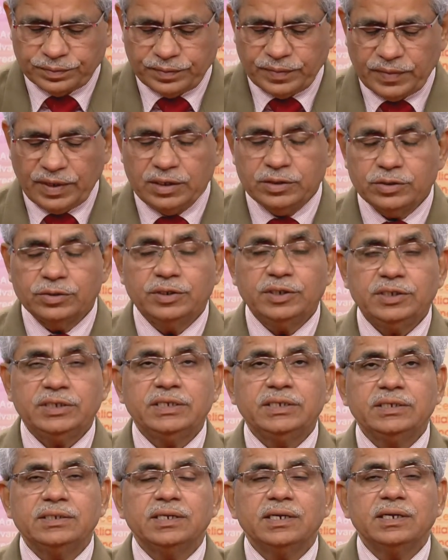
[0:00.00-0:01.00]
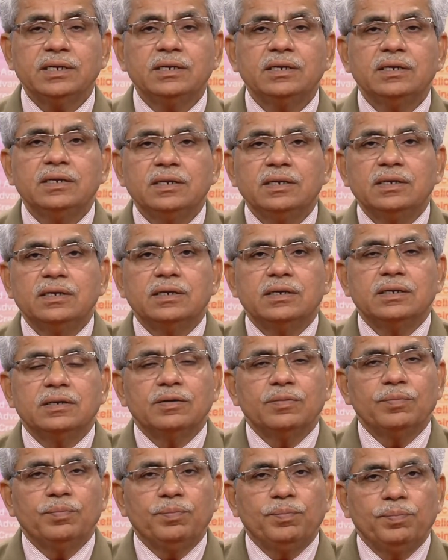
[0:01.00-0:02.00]
So this is the
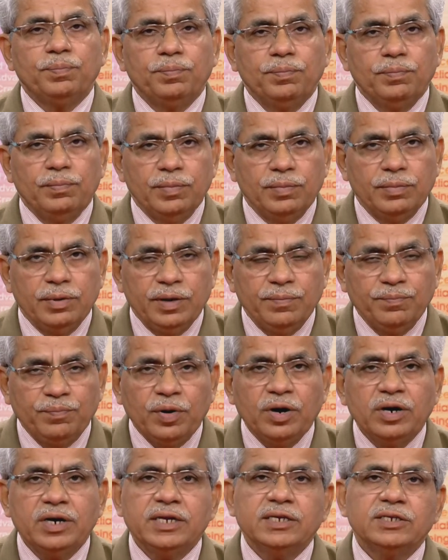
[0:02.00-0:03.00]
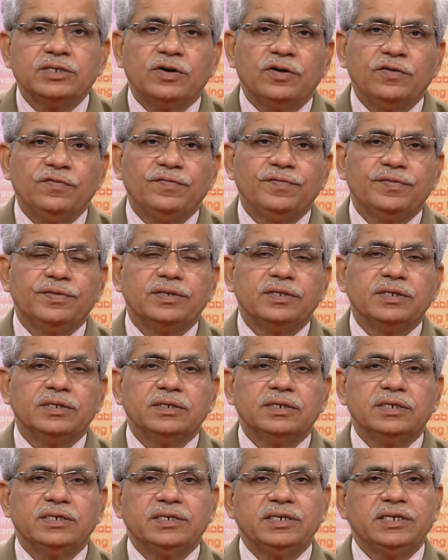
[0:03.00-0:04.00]
importance of
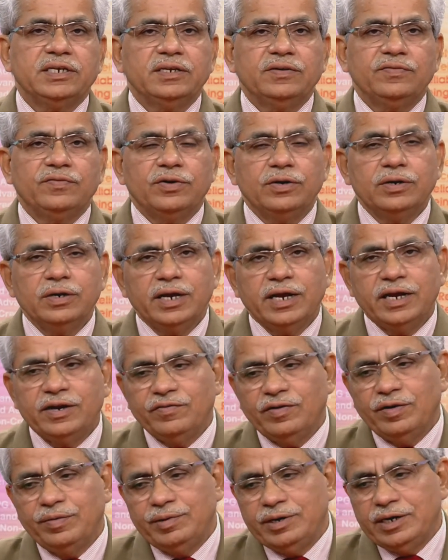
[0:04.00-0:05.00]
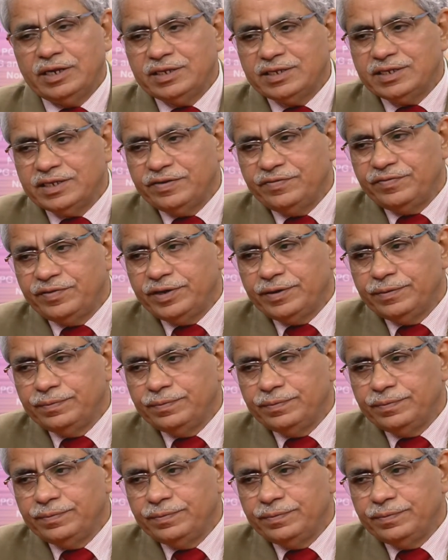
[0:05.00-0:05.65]
the training for environmental safety.